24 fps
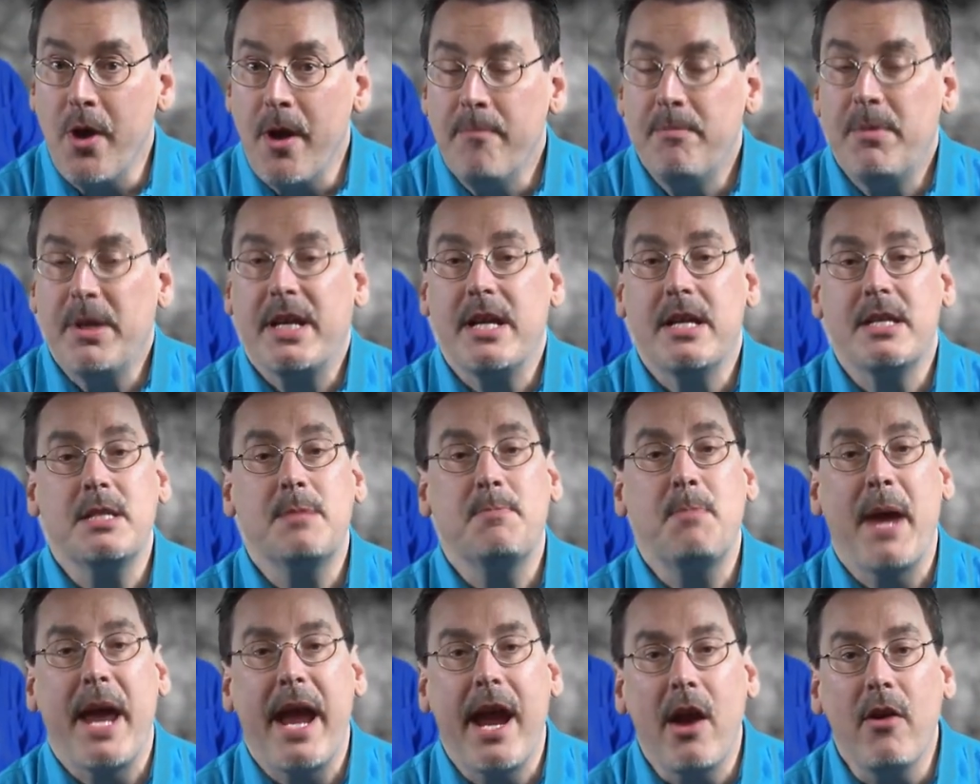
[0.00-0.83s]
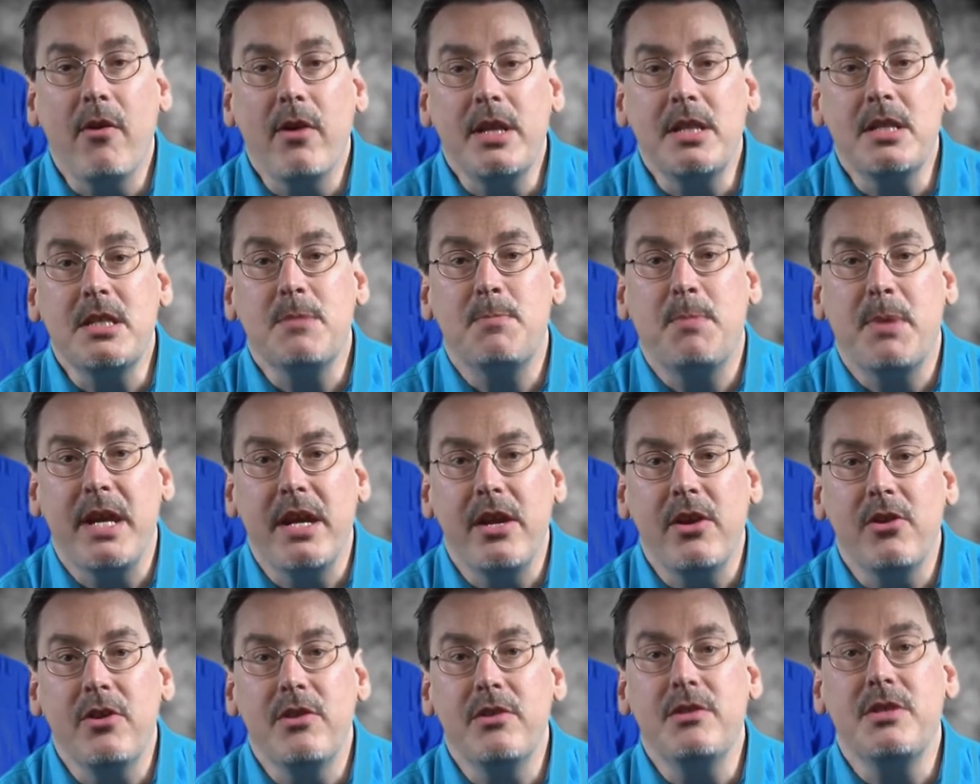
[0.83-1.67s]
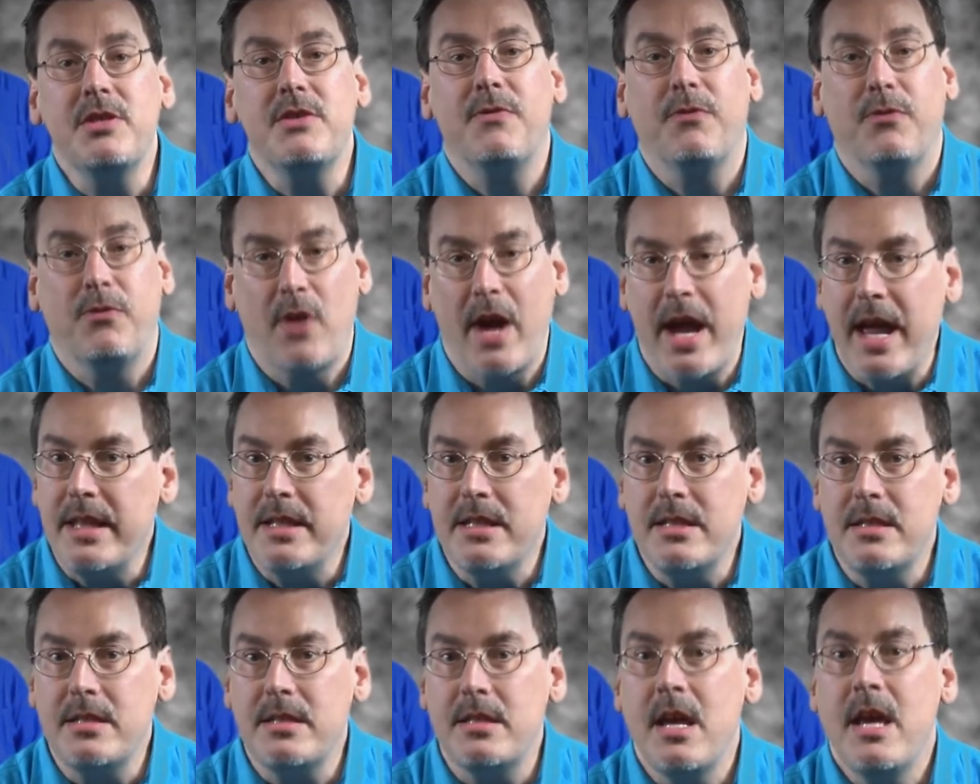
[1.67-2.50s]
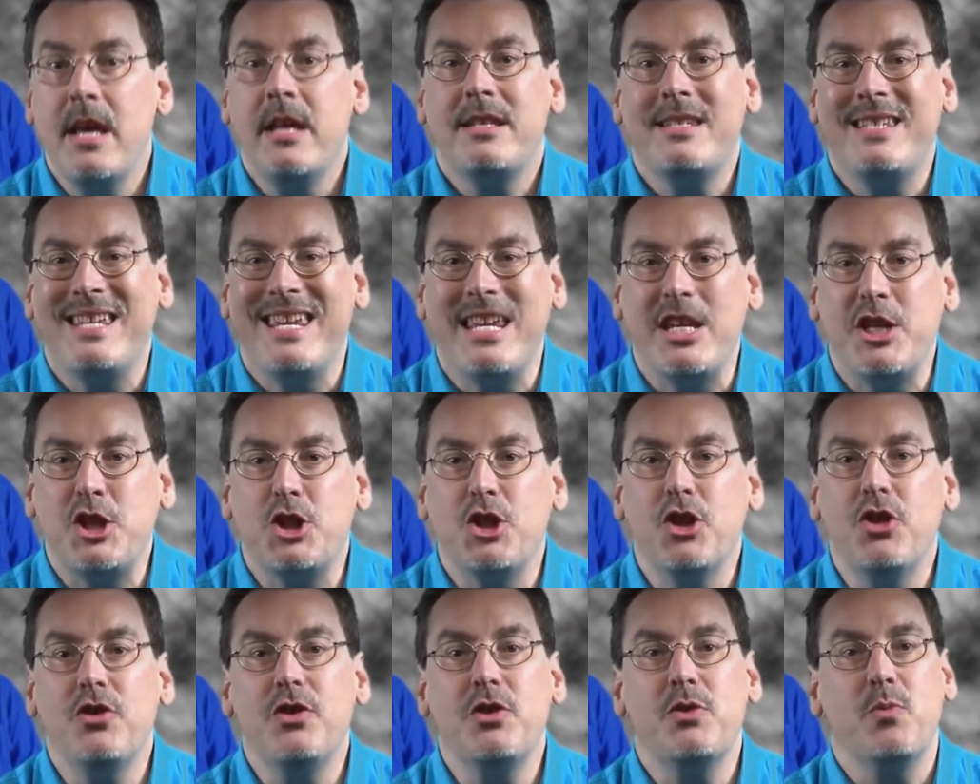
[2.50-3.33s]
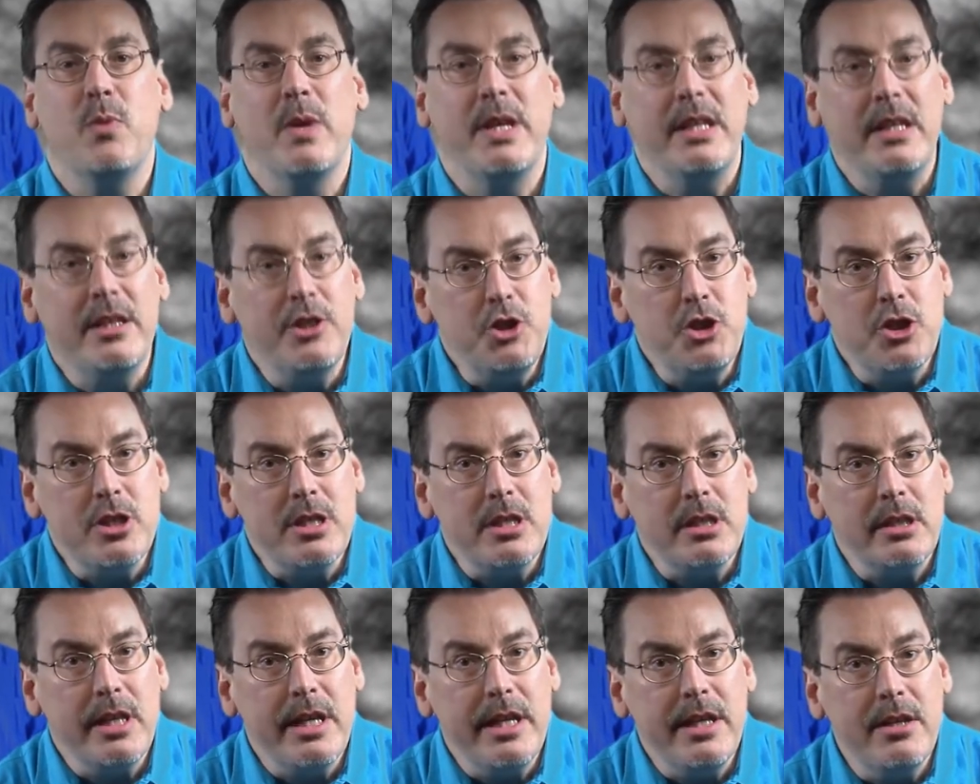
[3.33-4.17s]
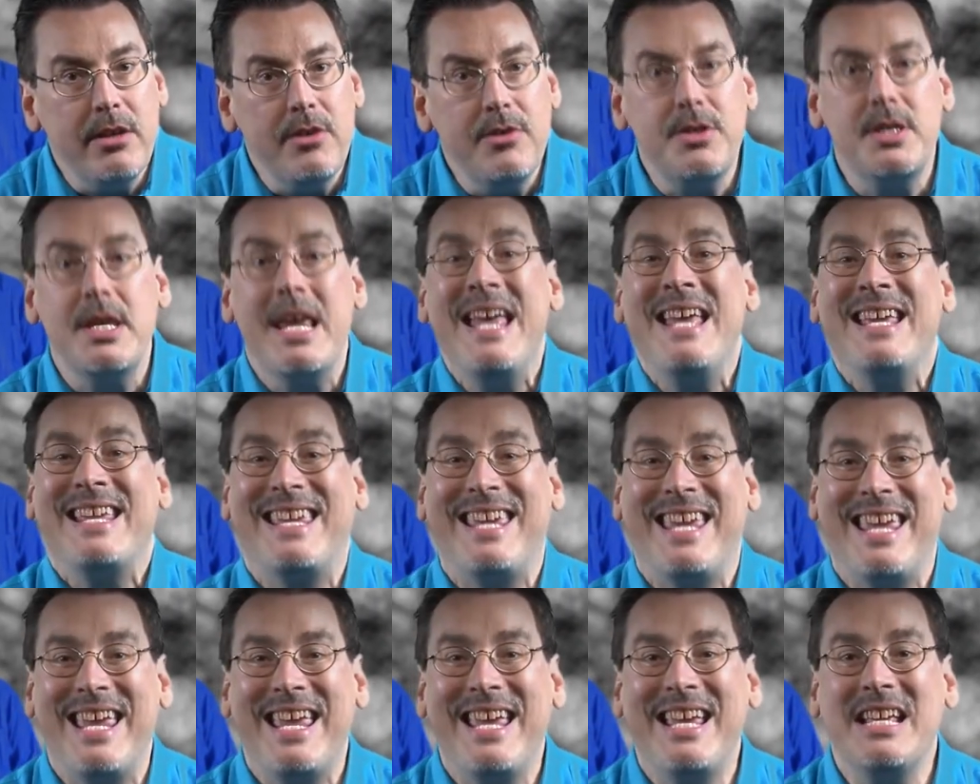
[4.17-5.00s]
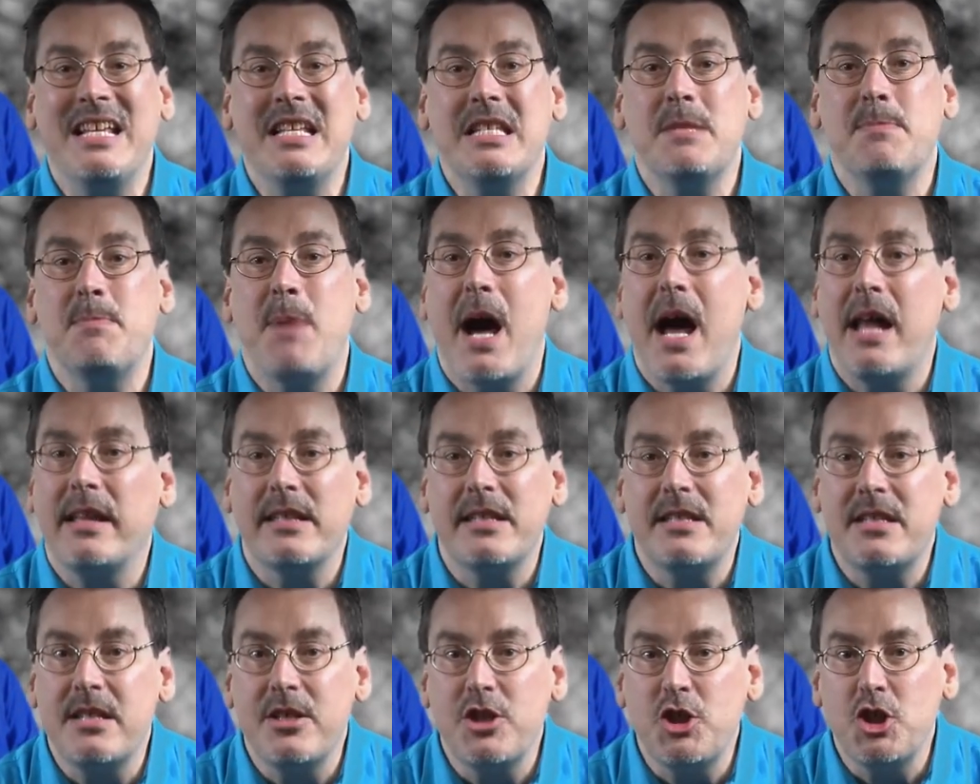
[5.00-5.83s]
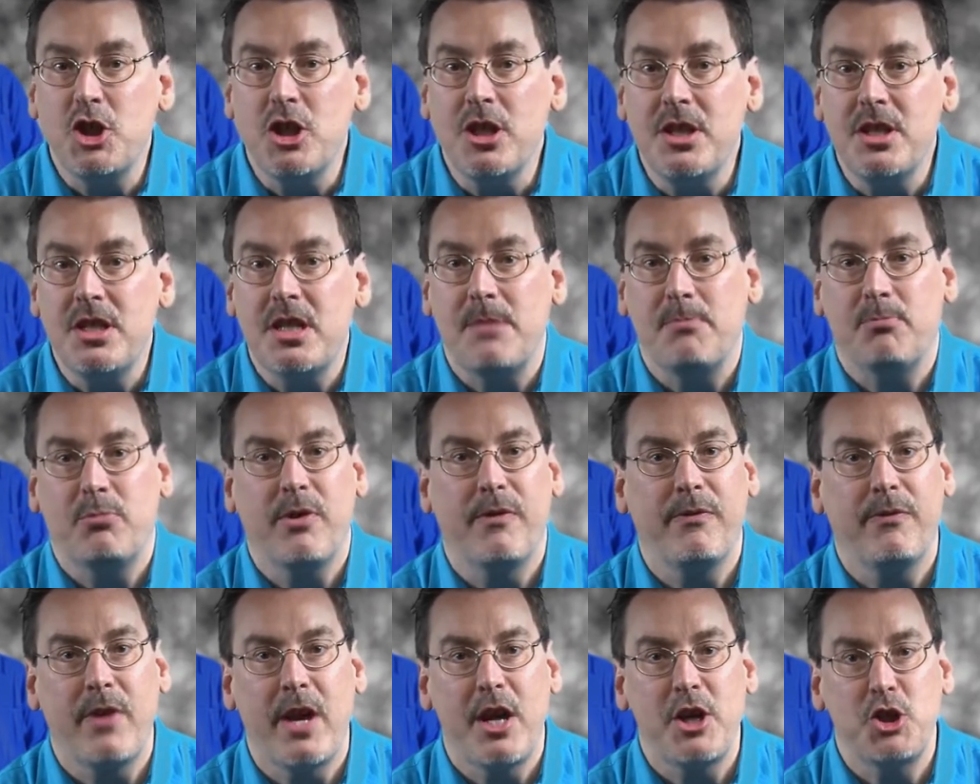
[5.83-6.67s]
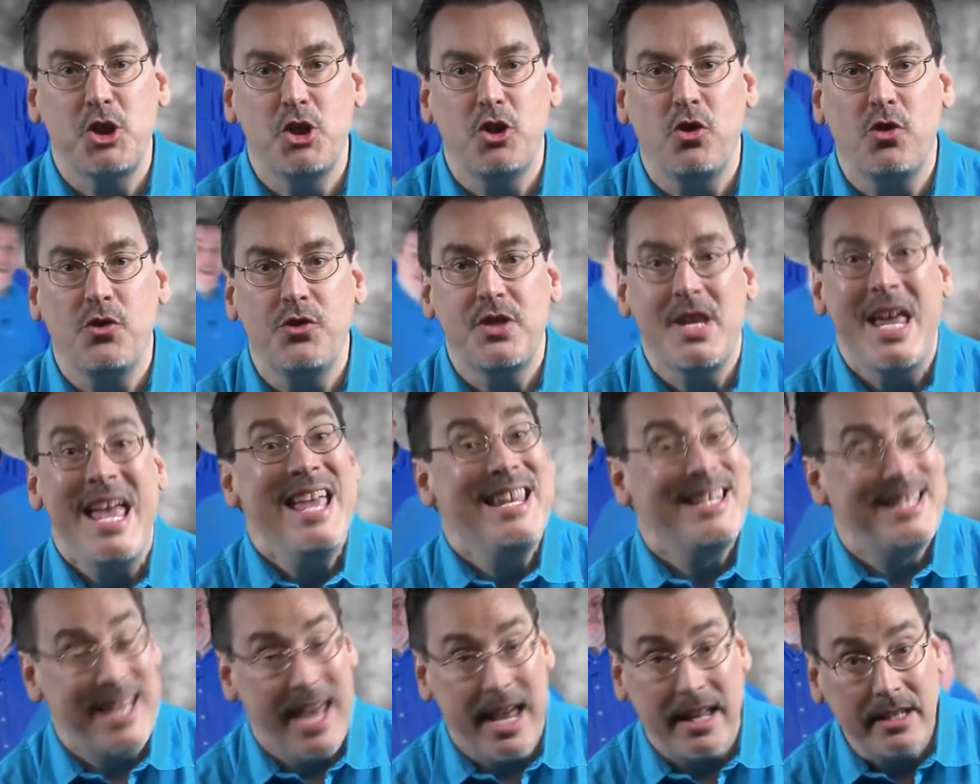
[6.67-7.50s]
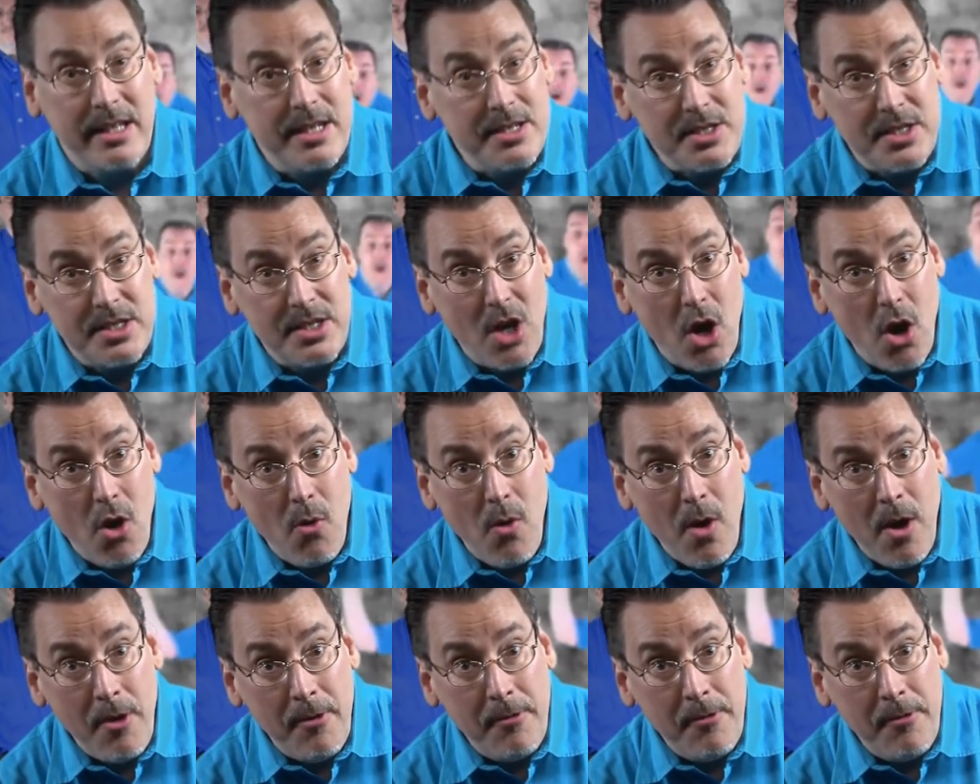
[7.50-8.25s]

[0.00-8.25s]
Because parents, peers, friends, teachers, religious leaders, kings, politicians, and professionals tell us so?